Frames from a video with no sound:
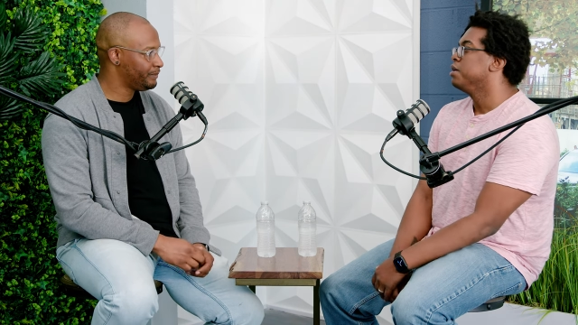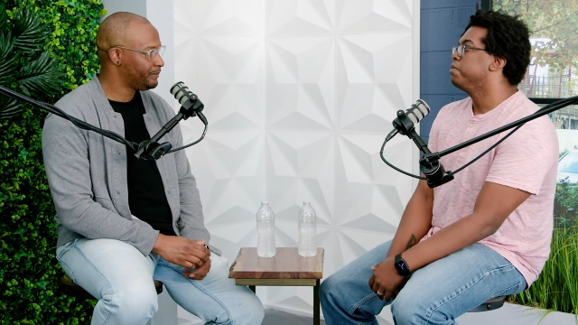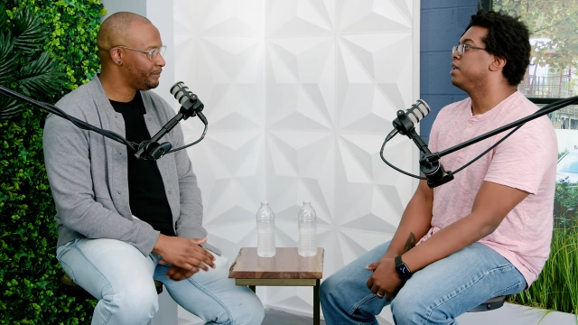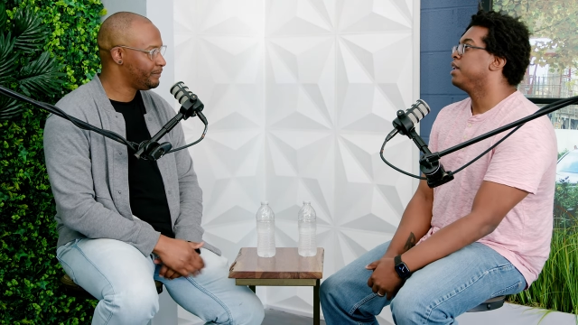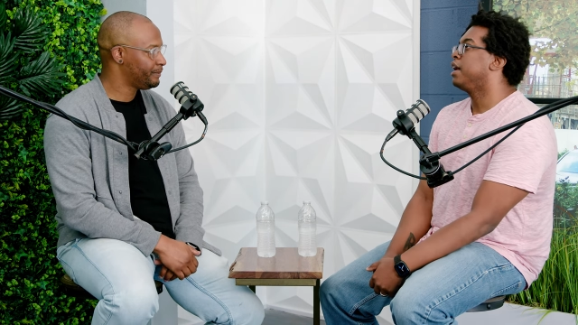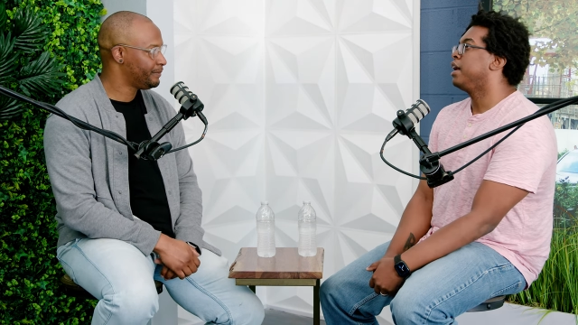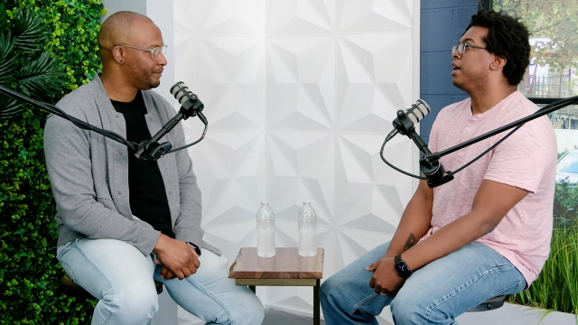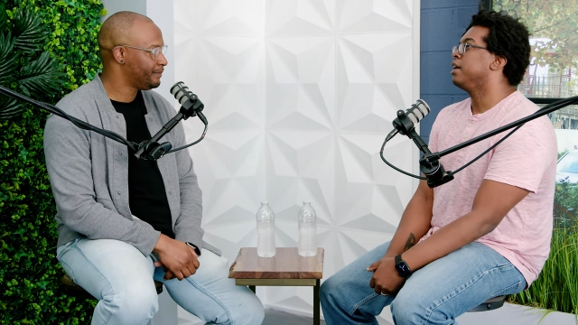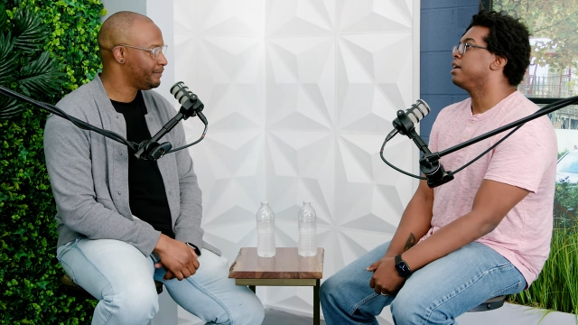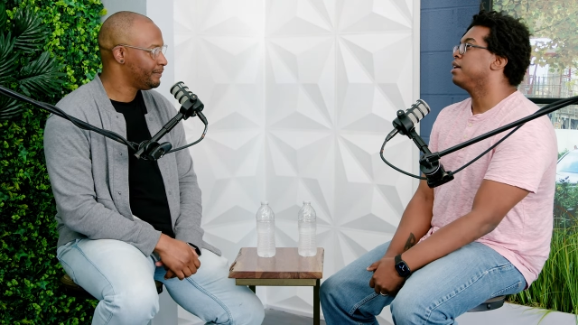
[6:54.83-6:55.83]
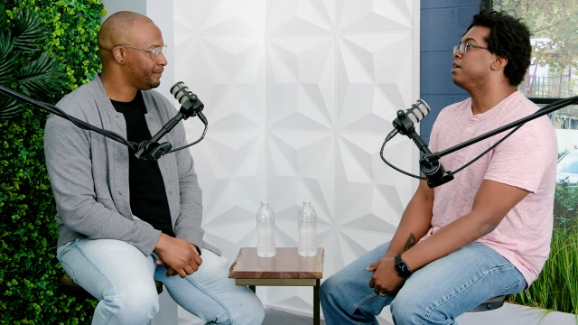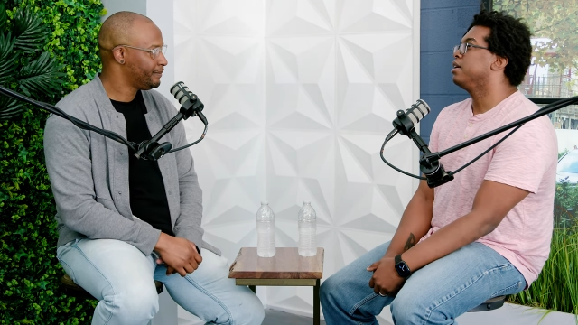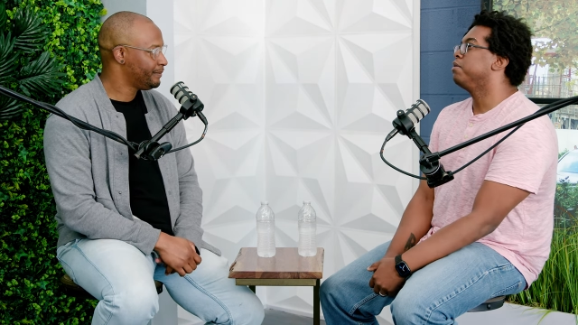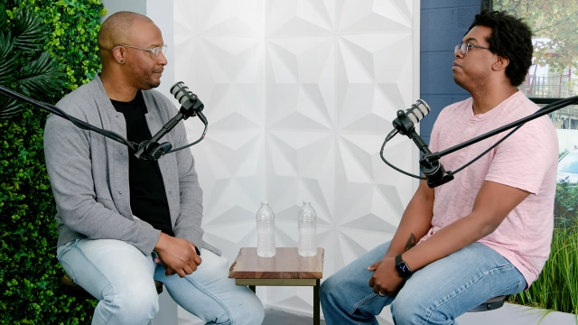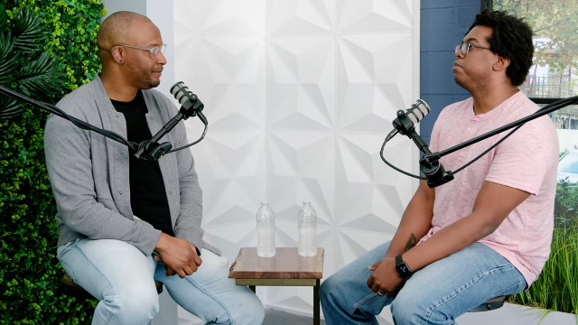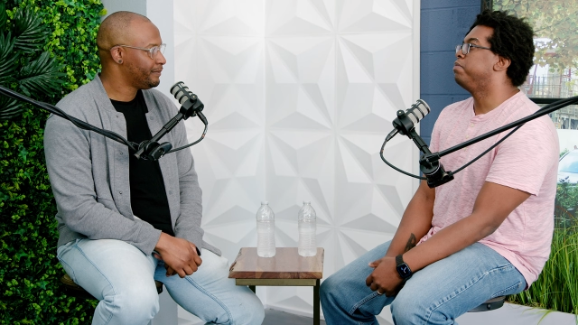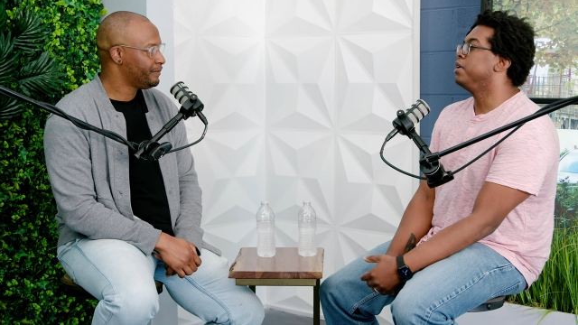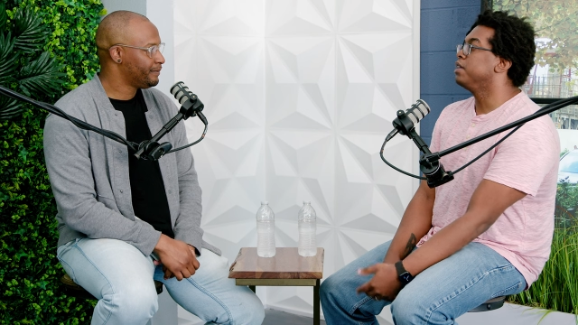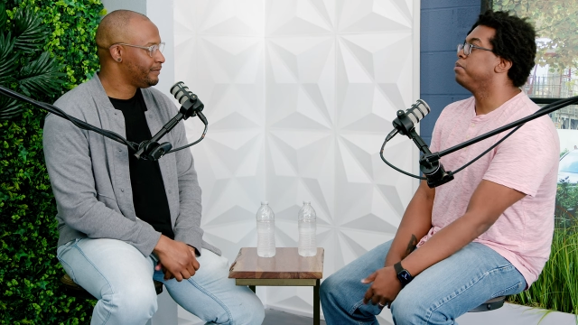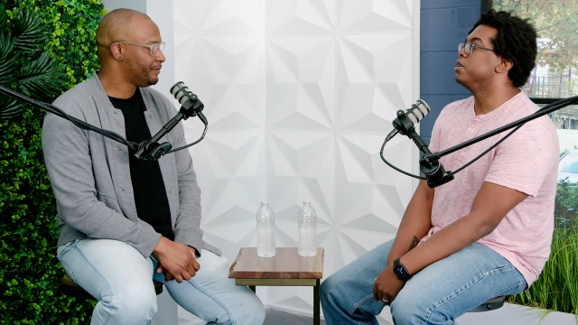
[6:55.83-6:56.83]
Speaker 1: But like being
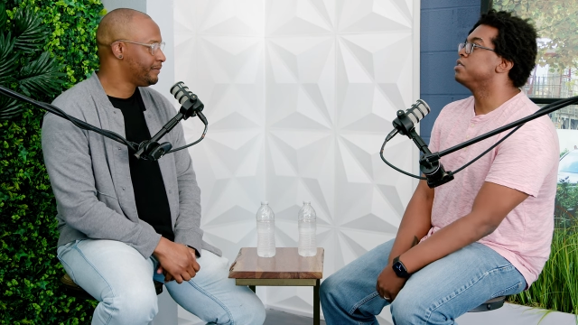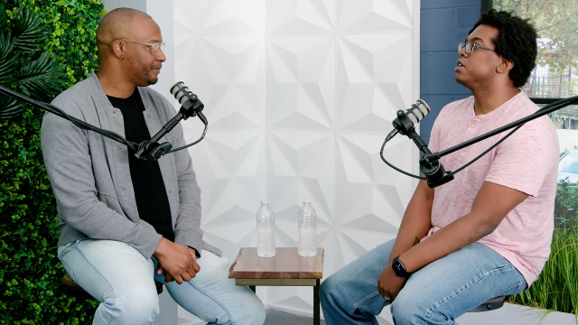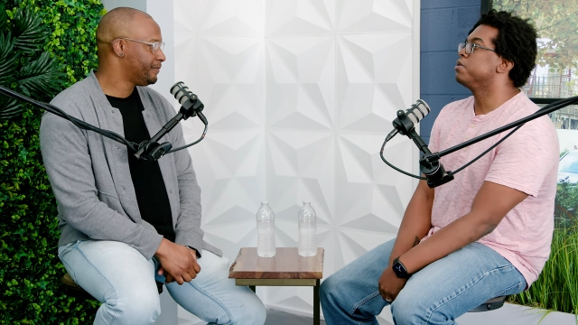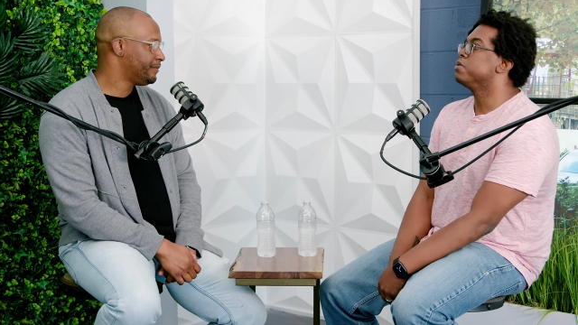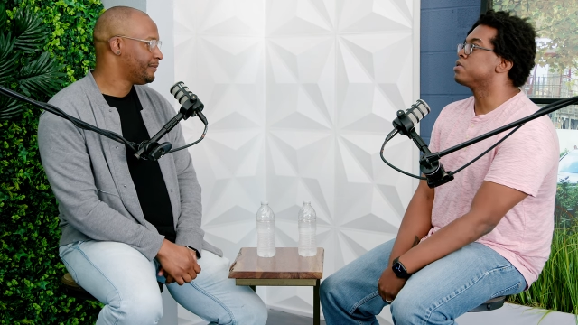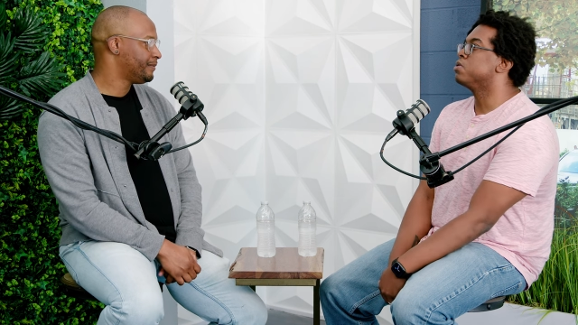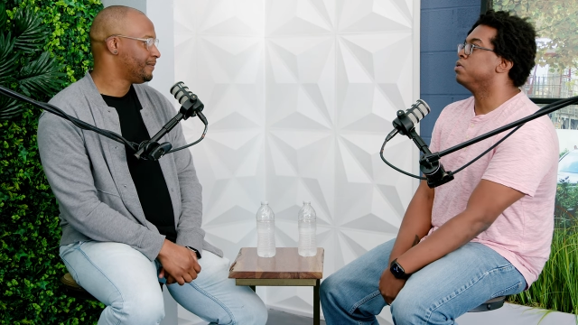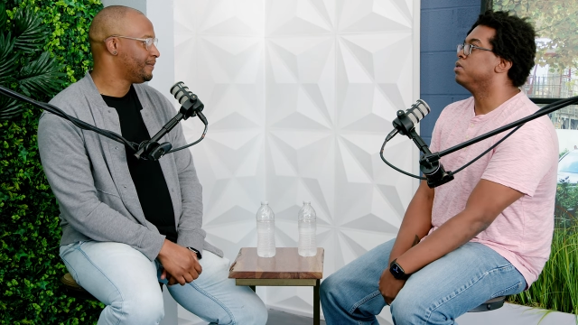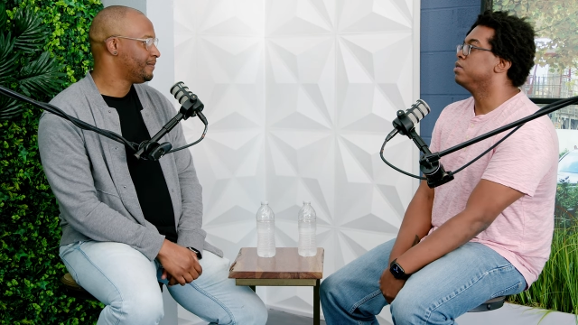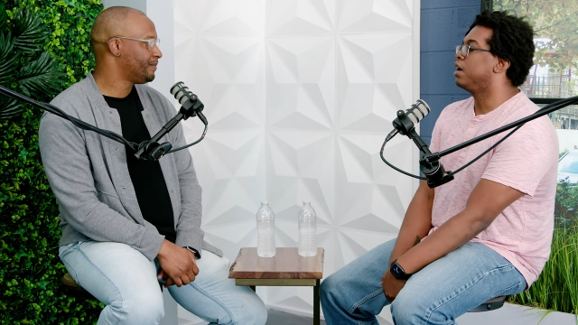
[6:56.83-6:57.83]
in the military was cool.